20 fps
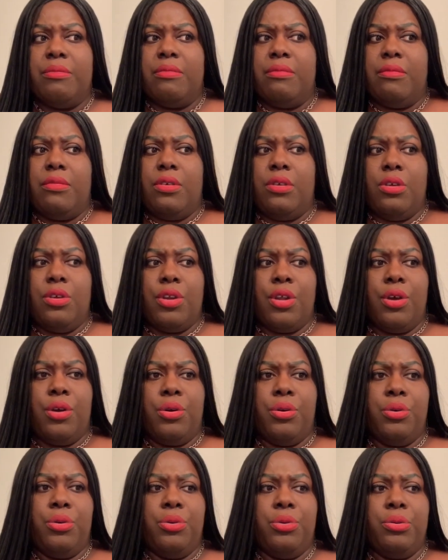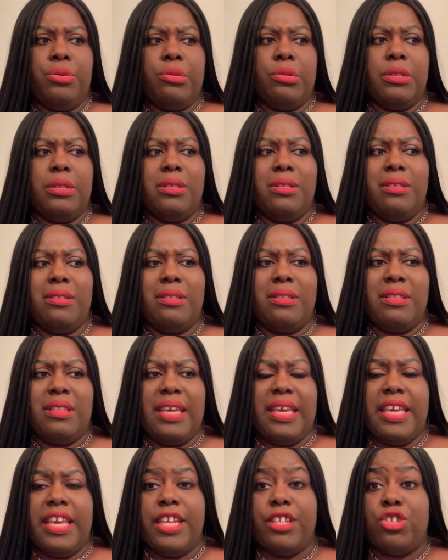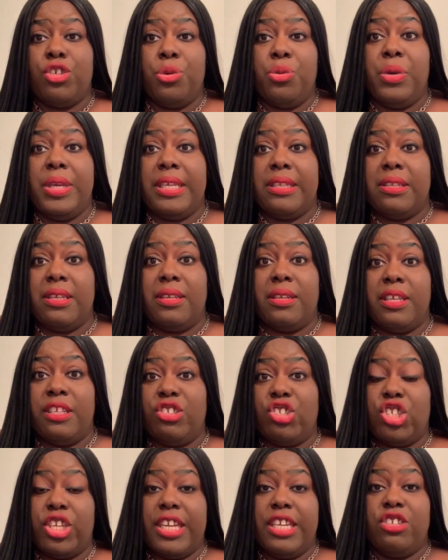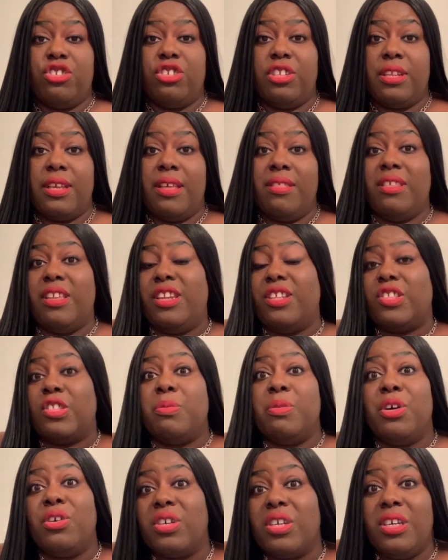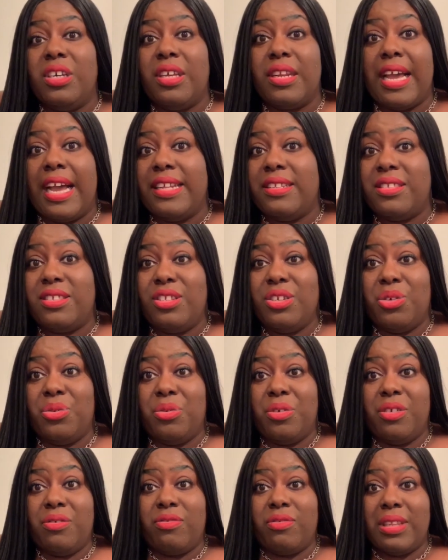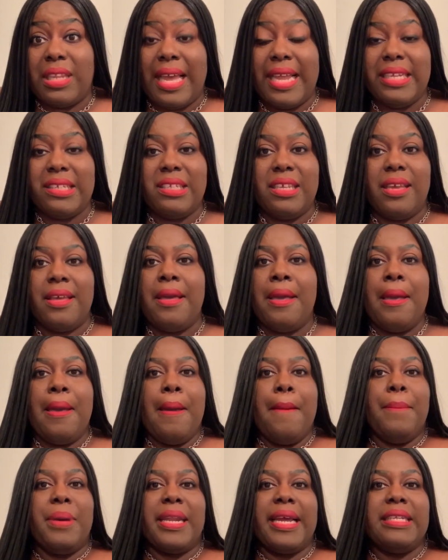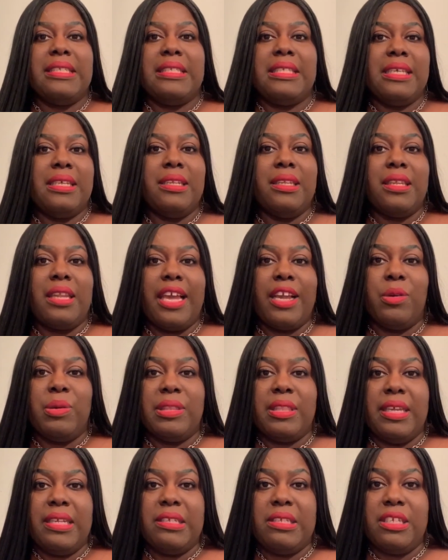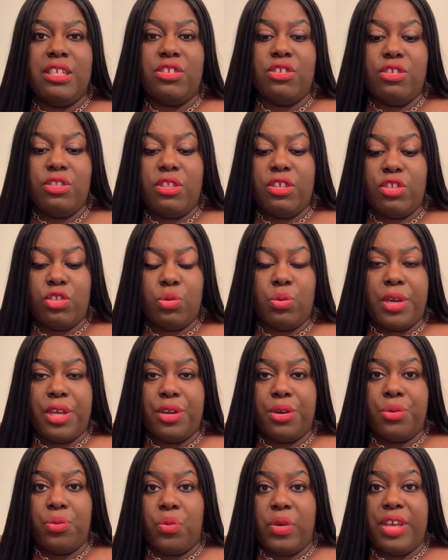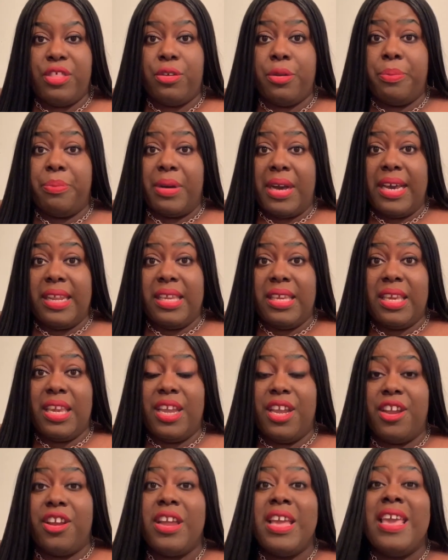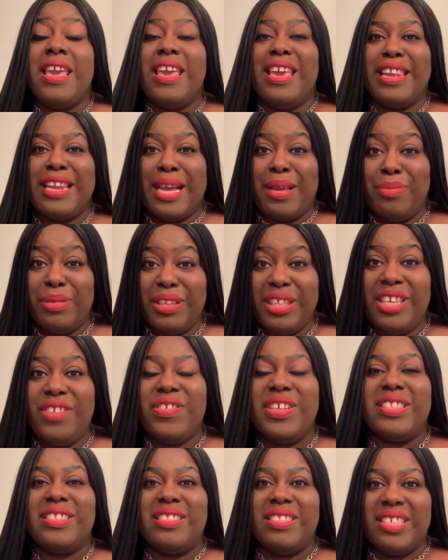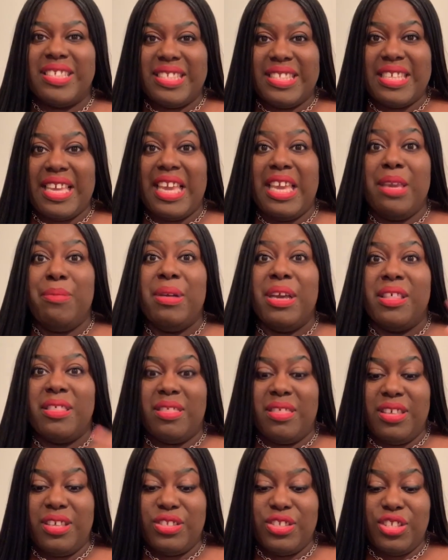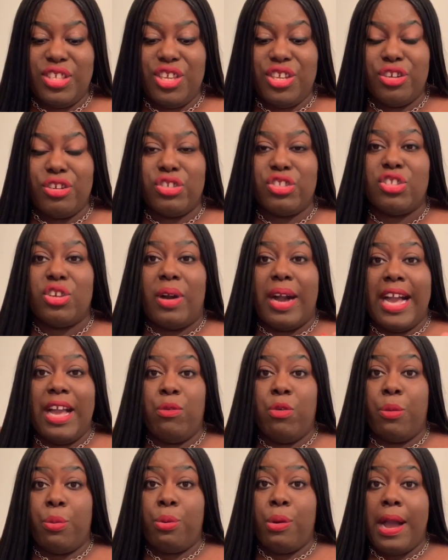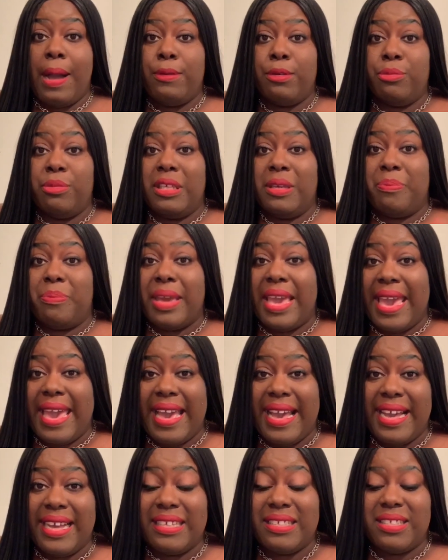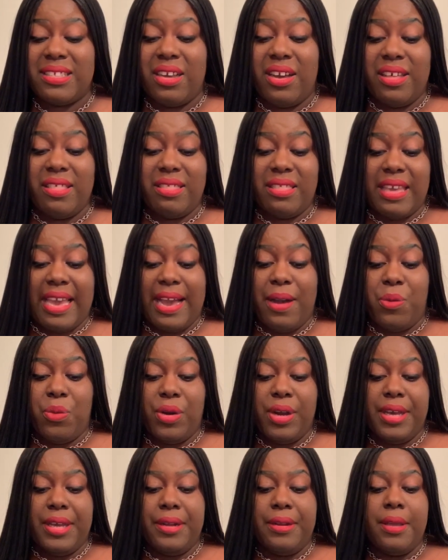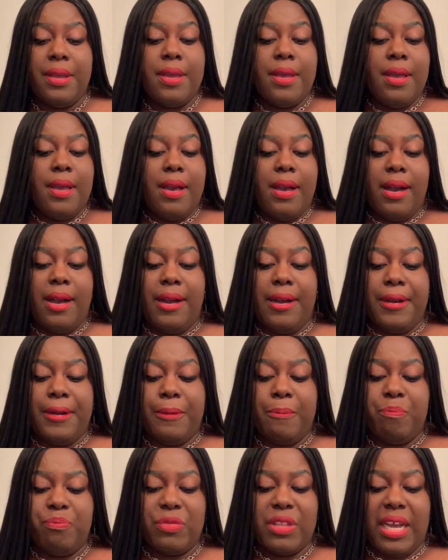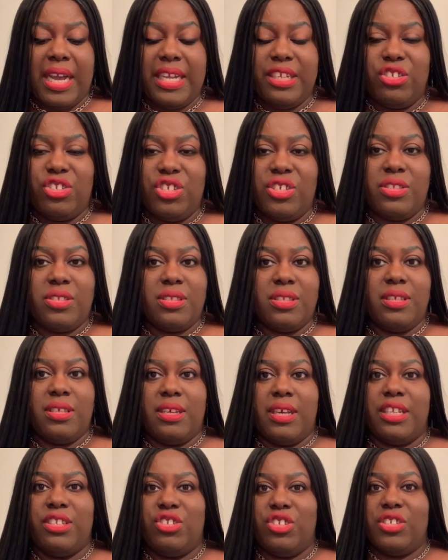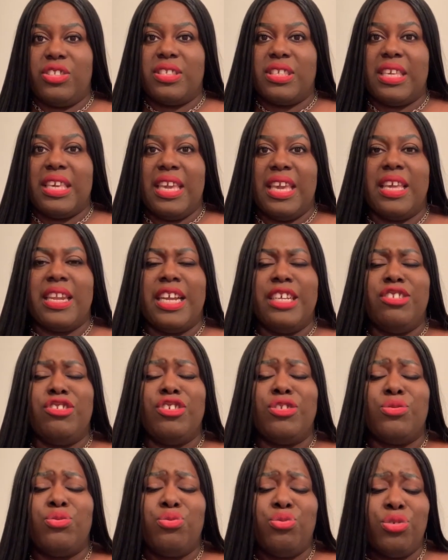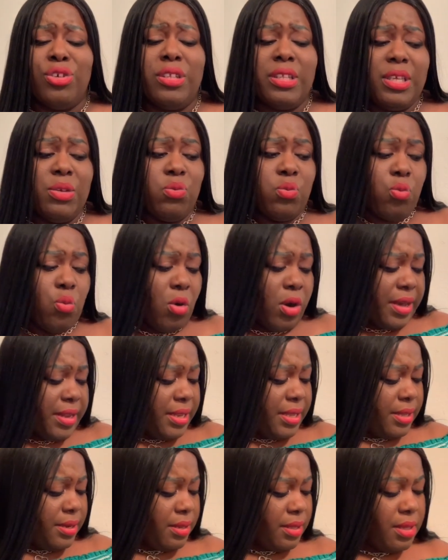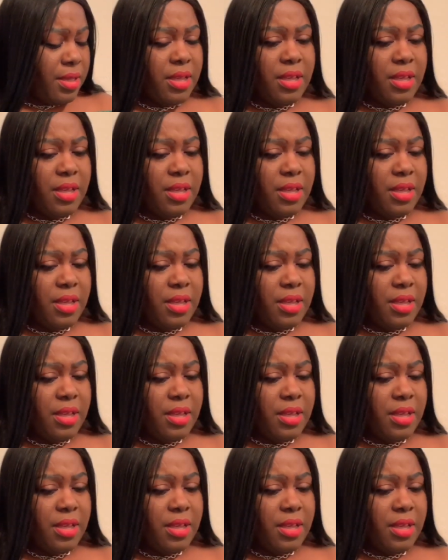you know, they had tweaked it and changed it and then it smelled good, I still would have liked it. But I didn't like what they did to the Sweater Weather body care, and I believe it's the same this year, so I will probably pass on that one. I just can't. I just really wanted